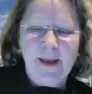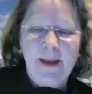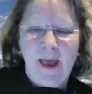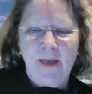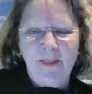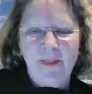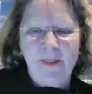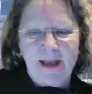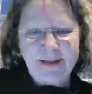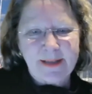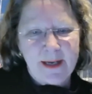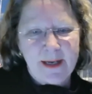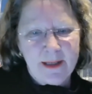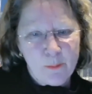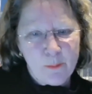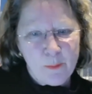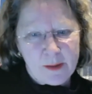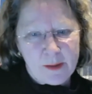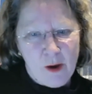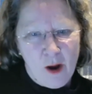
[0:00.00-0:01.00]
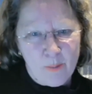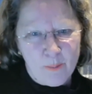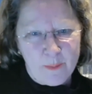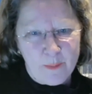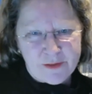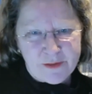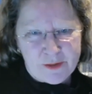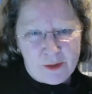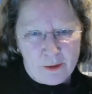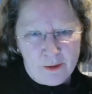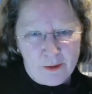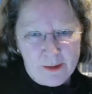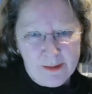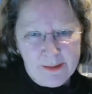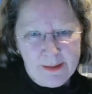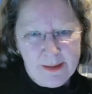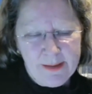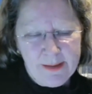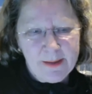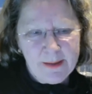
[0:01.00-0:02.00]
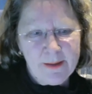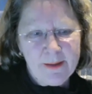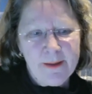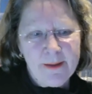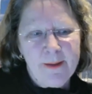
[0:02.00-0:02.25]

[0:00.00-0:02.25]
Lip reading: And that's kind of what got me started it.